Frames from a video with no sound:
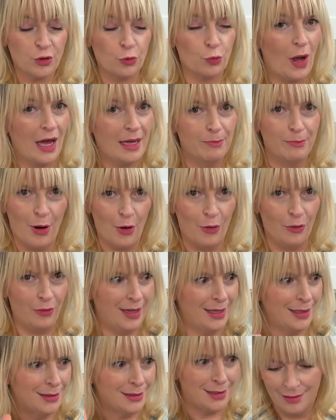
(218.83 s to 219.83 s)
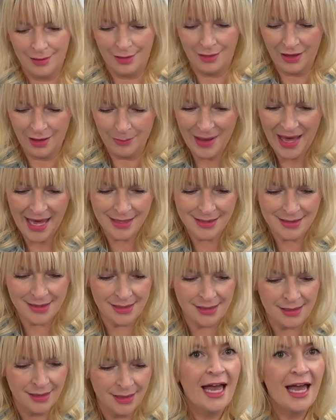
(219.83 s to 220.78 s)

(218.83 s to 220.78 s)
Red Boat is the best.